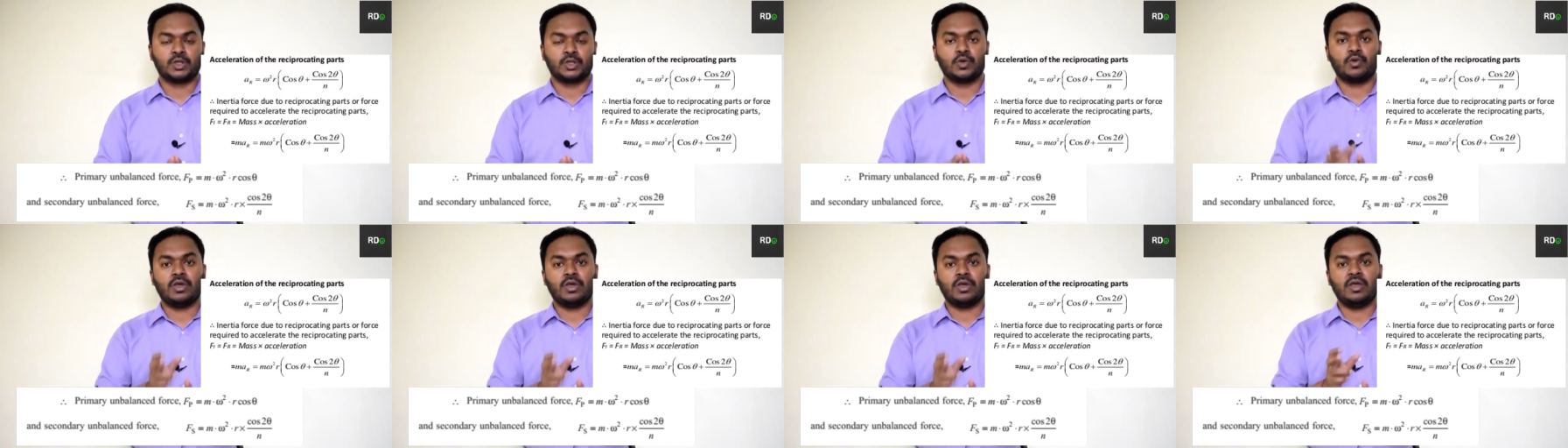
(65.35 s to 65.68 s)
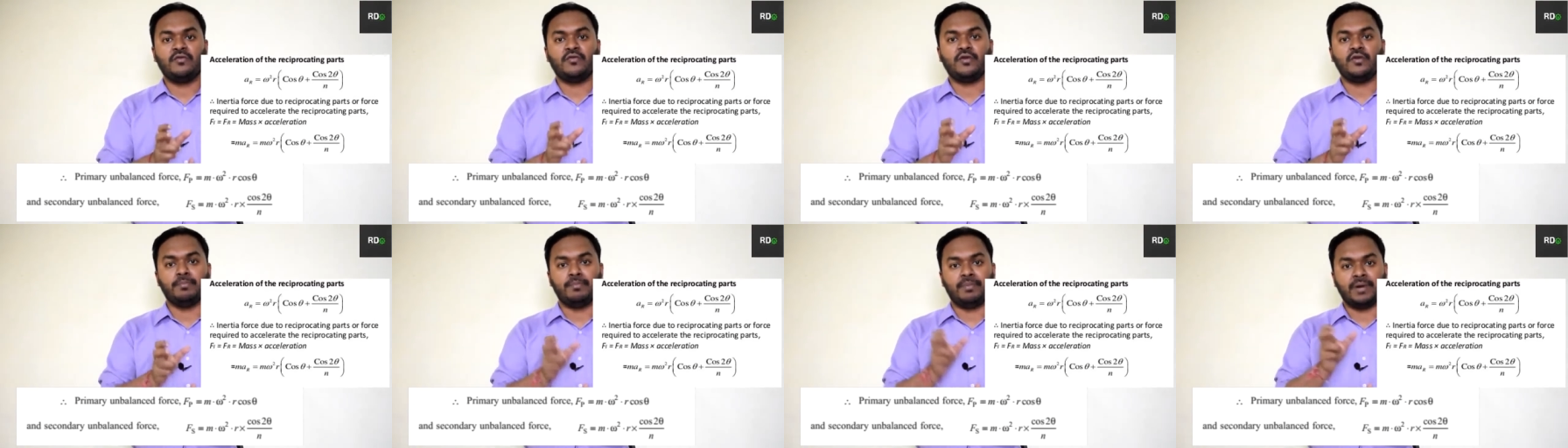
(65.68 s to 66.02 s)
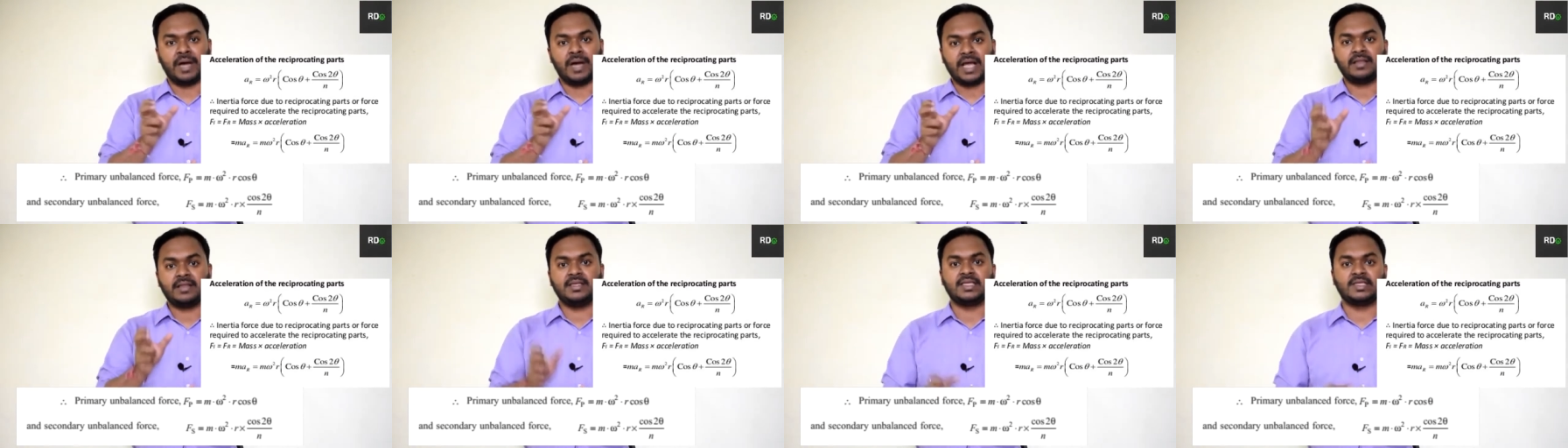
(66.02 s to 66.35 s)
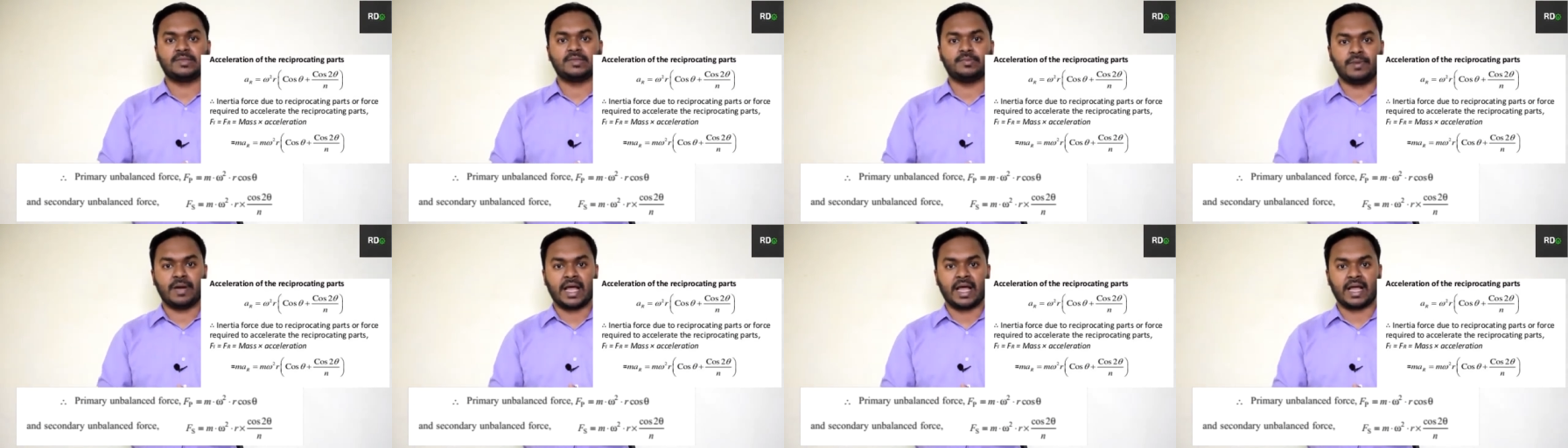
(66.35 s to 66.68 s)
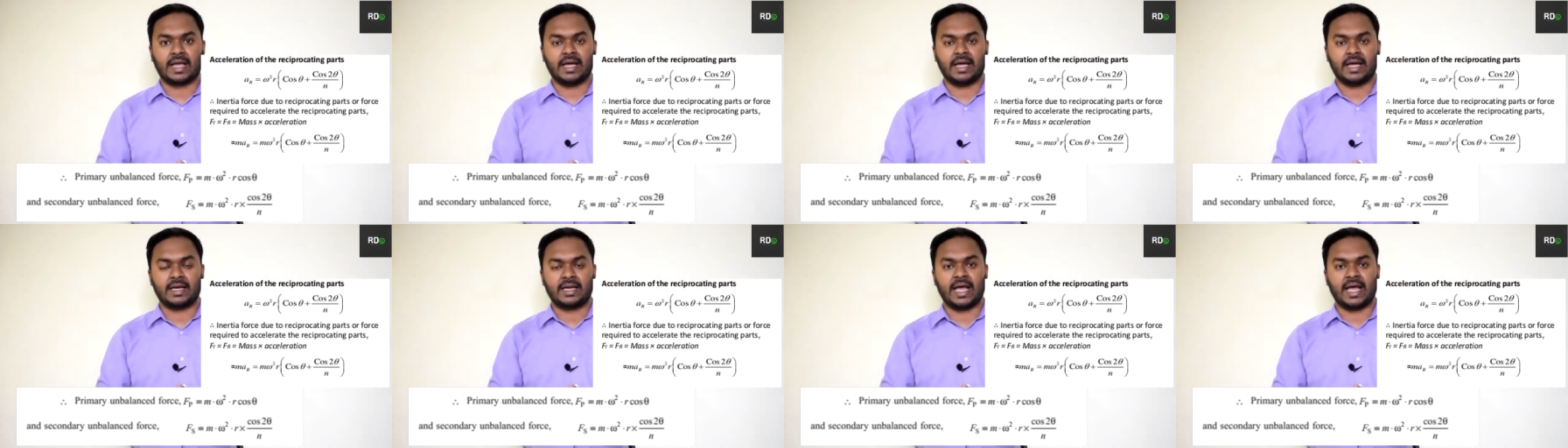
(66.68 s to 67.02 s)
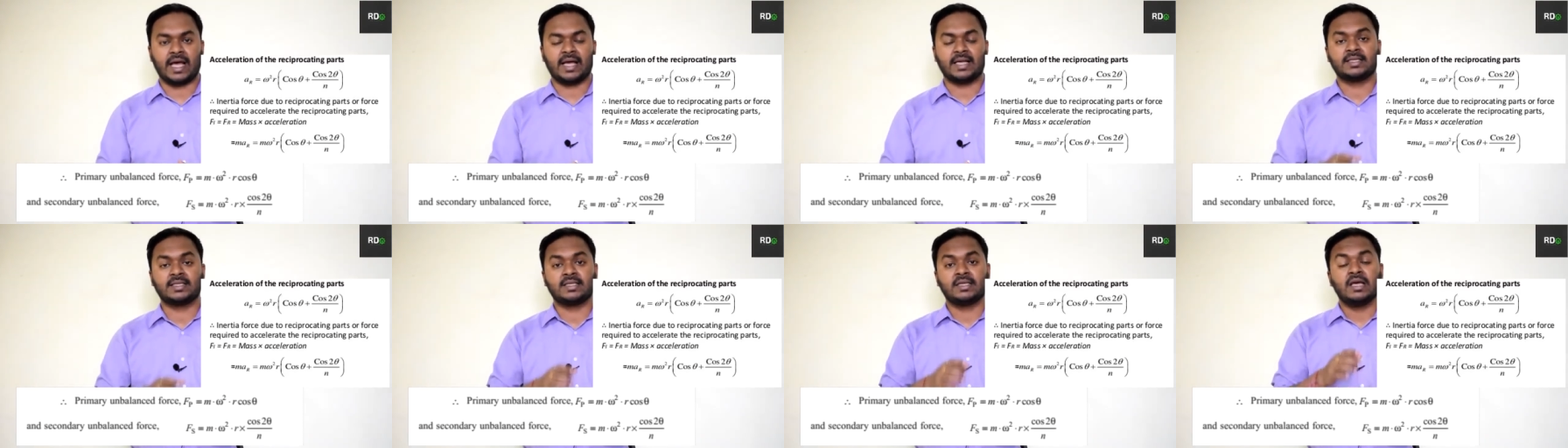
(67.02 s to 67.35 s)
So if we break this bracket
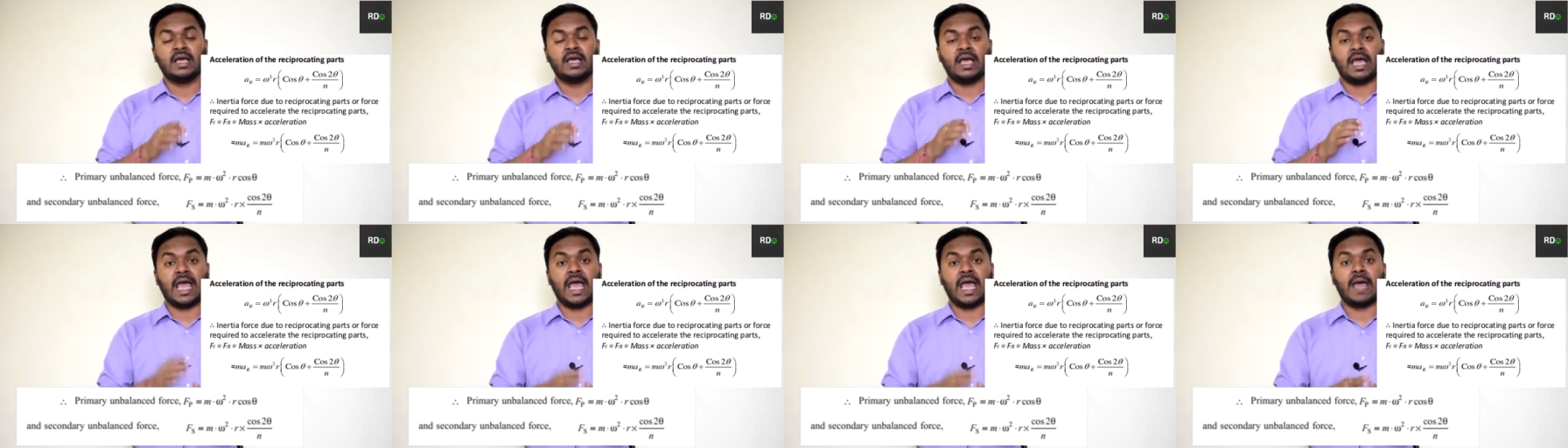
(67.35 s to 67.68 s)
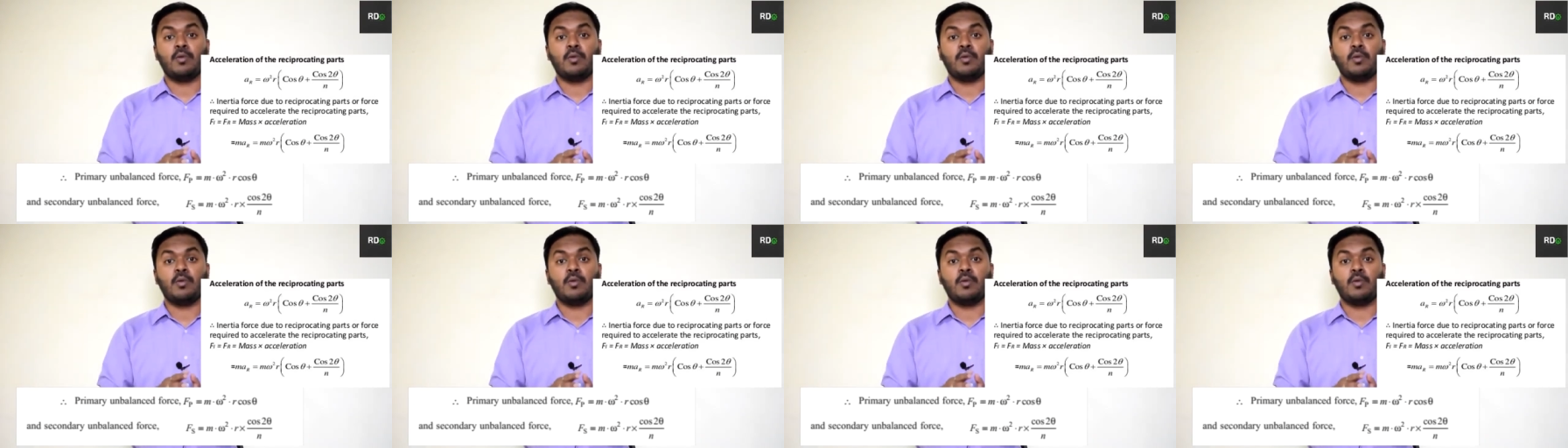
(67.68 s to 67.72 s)
as